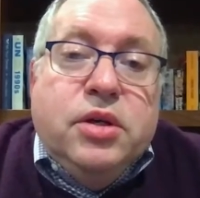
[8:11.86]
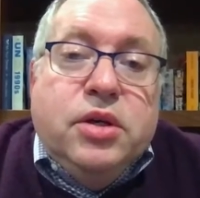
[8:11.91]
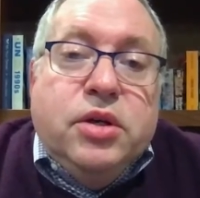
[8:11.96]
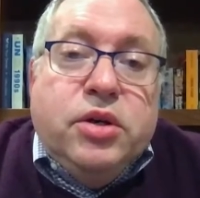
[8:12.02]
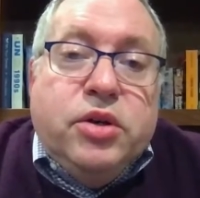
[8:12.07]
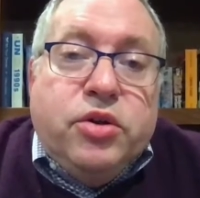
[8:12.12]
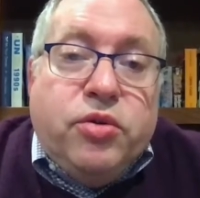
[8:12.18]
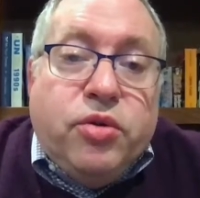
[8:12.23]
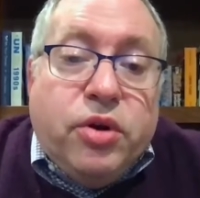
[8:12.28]

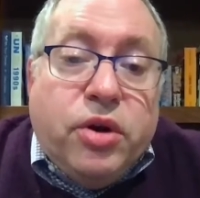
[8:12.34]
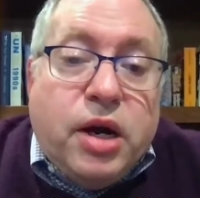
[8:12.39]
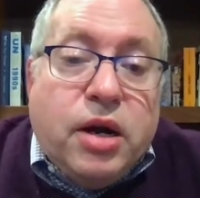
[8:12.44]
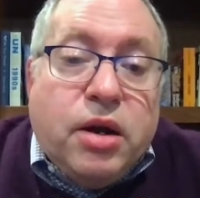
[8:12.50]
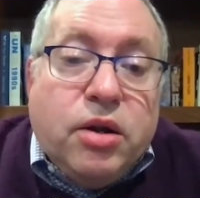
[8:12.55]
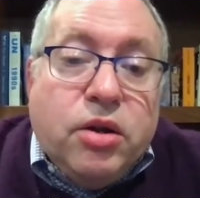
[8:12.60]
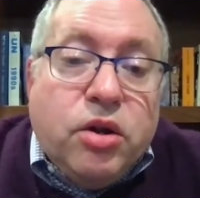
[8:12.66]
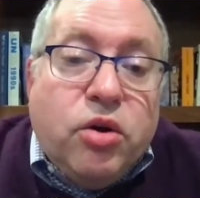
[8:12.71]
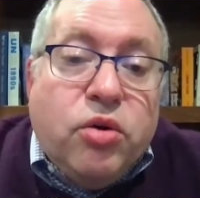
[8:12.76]
You are not
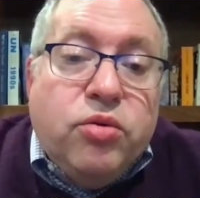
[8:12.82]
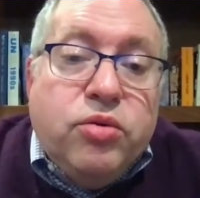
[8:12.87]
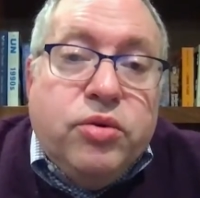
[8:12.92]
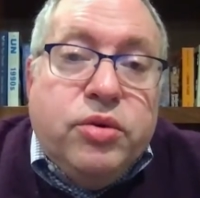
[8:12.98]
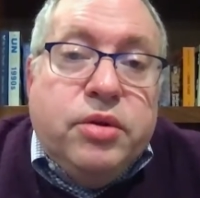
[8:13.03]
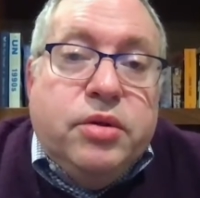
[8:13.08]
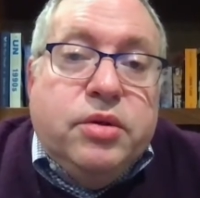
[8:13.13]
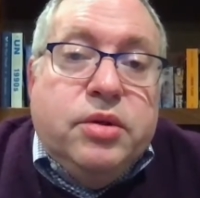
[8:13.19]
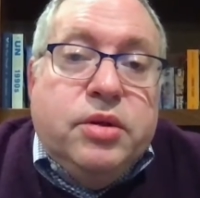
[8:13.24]

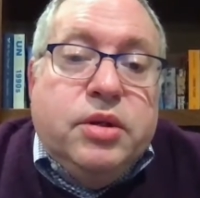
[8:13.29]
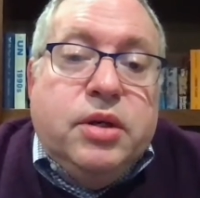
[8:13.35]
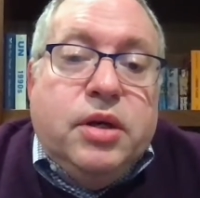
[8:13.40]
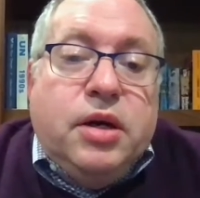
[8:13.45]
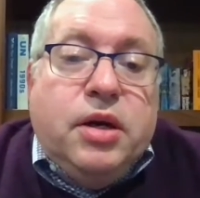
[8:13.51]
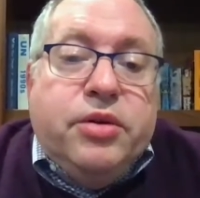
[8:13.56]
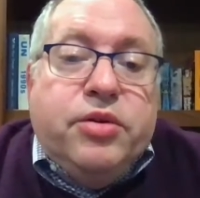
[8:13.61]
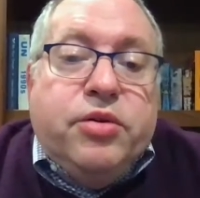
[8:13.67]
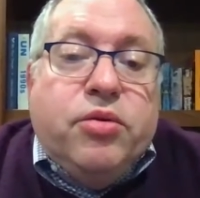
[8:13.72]
alone.
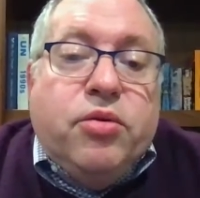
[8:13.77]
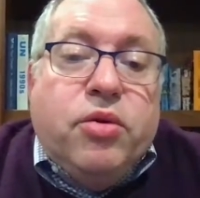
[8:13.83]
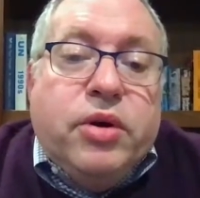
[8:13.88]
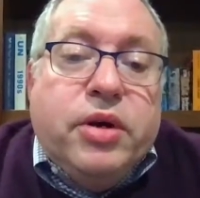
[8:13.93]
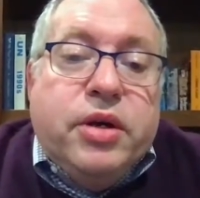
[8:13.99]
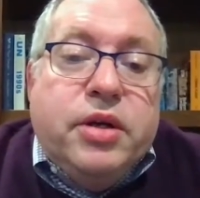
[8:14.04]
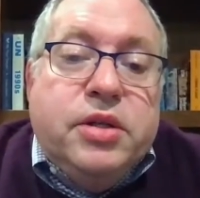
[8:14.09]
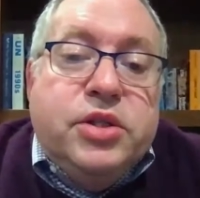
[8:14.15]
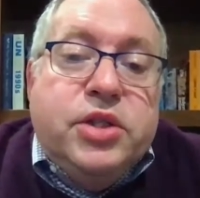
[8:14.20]
Other
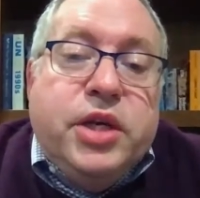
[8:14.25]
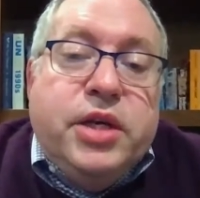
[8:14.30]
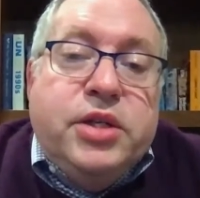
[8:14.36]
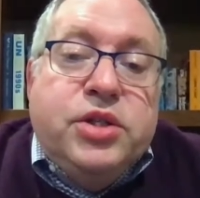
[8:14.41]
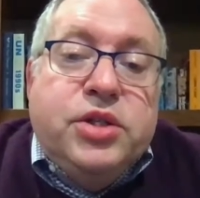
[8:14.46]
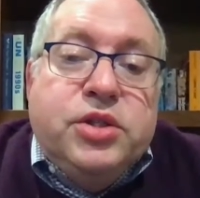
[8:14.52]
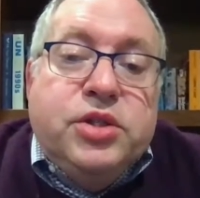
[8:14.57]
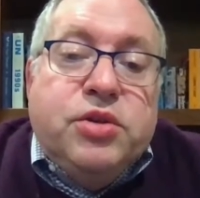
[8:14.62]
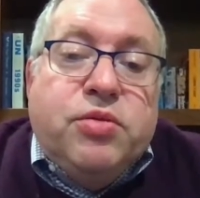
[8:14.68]

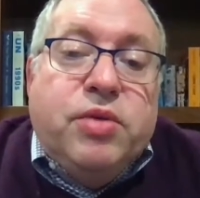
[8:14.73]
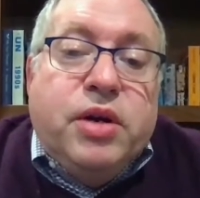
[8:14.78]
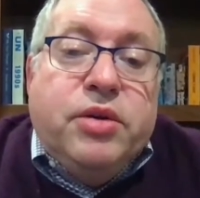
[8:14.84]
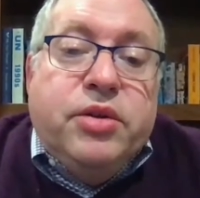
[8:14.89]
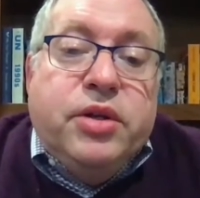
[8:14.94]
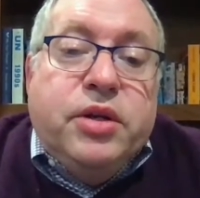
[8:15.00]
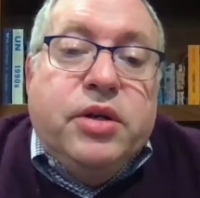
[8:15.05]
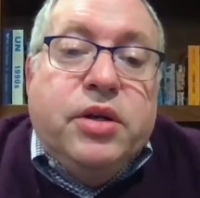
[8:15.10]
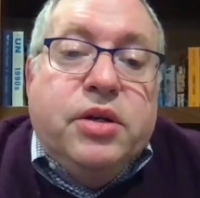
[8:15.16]
organizations around
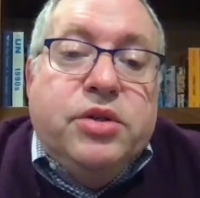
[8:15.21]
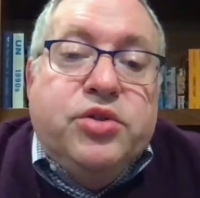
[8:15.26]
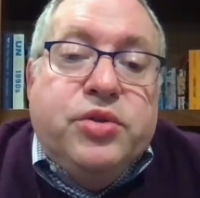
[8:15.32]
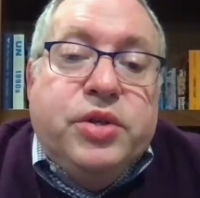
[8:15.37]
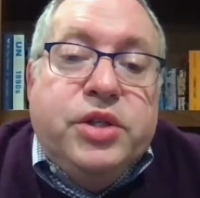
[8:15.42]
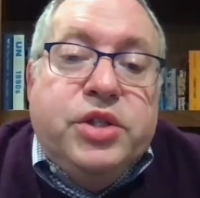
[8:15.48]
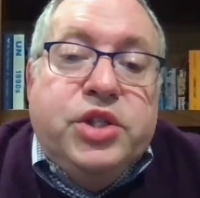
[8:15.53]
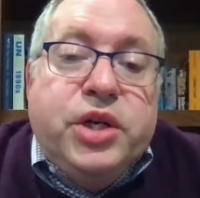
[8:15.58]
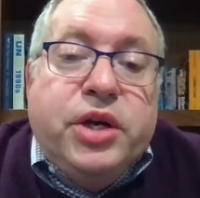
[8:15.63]
the
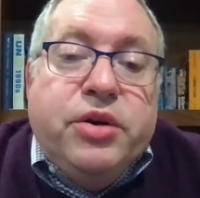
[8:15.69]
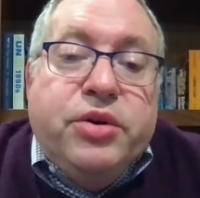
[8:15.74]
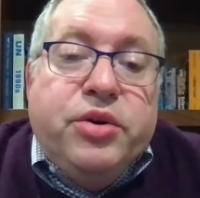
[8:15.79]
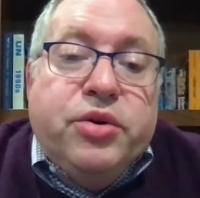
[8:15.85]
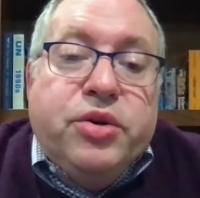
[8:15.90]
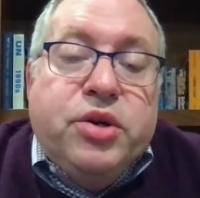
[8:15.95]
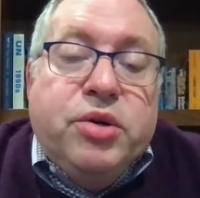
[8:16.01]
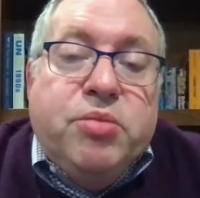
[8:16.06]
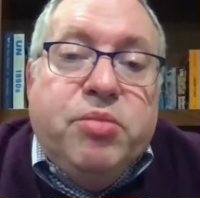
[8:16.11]
country share
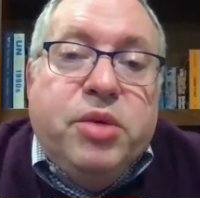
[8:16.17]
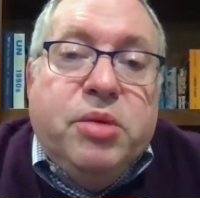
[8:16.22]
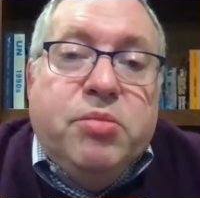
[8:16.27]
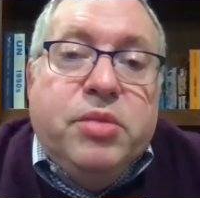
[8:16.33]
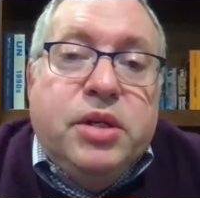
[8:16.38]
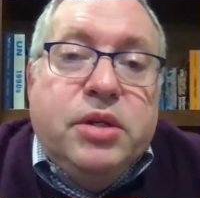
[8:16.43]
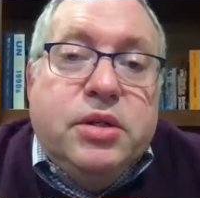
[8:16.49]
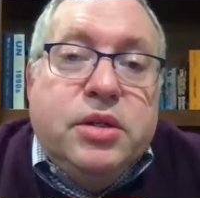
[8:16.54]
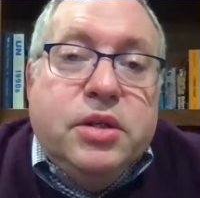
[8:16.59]
your
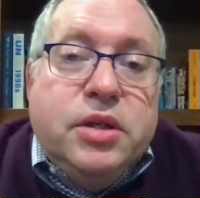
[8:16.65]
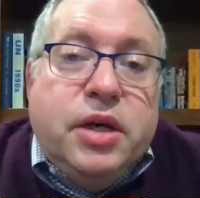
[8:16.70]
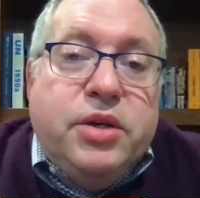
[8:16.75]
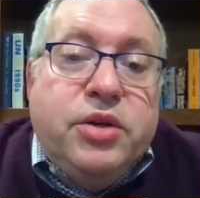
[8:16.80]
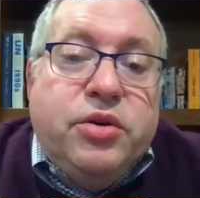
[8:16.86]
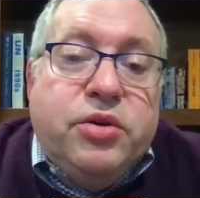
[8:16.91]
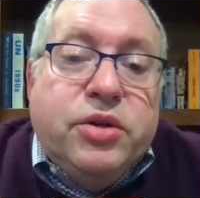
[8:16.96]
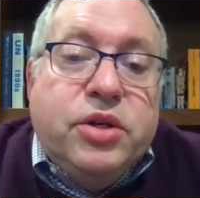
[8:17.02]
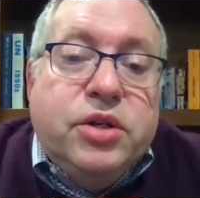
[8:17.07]
commitment and
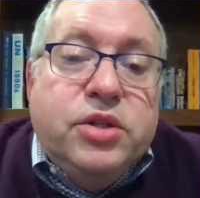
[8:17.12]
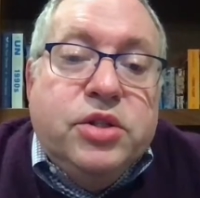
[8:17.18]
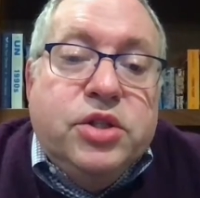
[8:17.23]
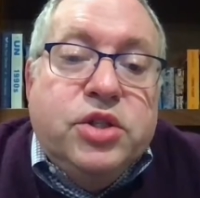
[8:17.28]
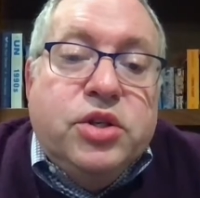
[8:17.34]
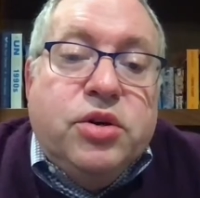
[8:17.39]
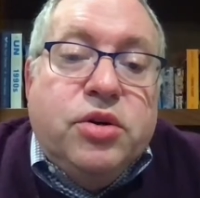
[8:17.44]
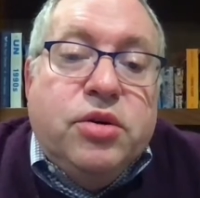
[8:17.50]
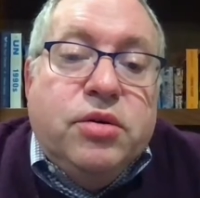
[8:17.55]
your
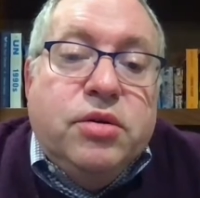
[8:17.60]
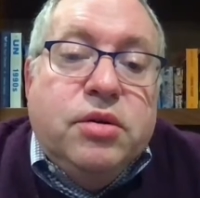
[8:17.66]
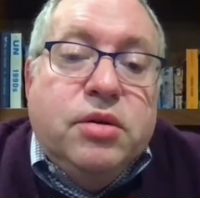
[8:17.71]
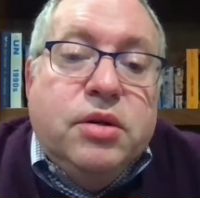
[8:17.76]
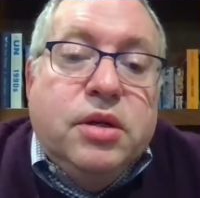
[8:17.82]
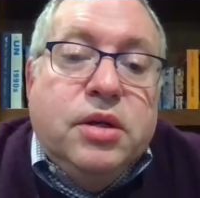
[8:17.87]
concern.